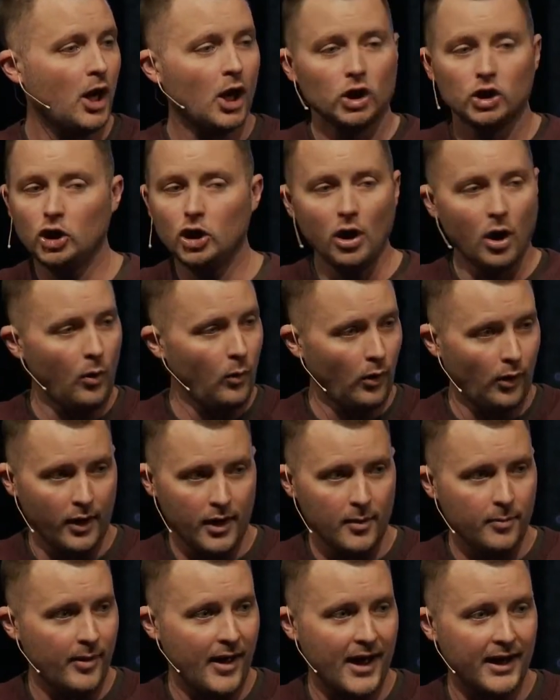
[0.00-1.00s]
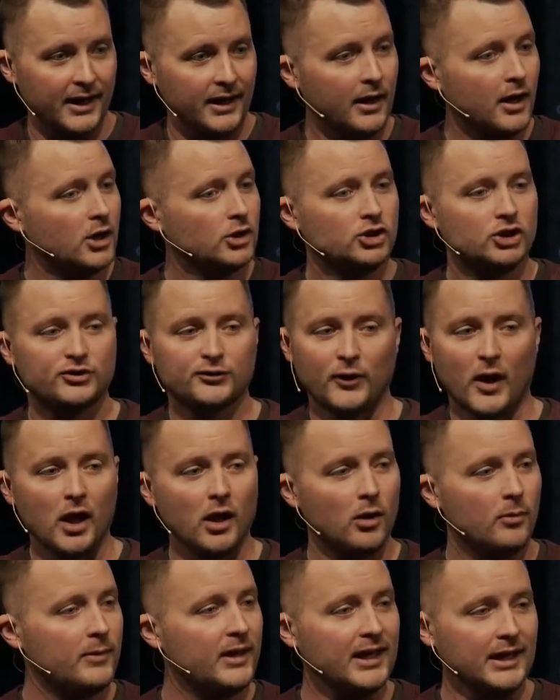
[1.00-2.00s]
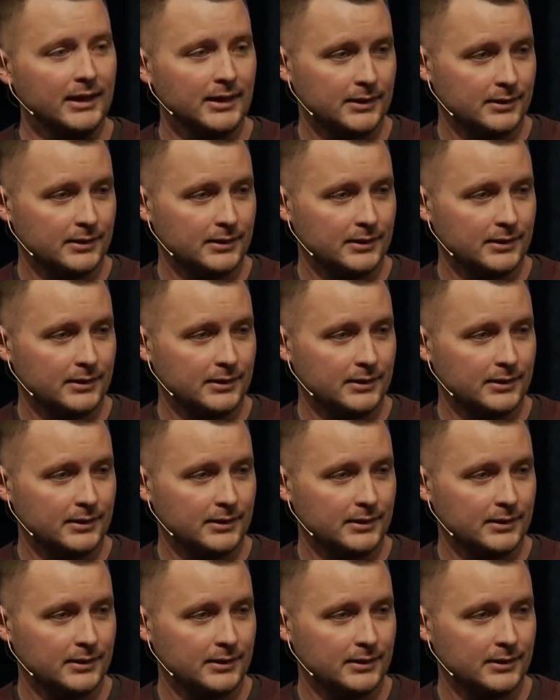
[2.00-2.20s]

You don't worry about it. Just follow me.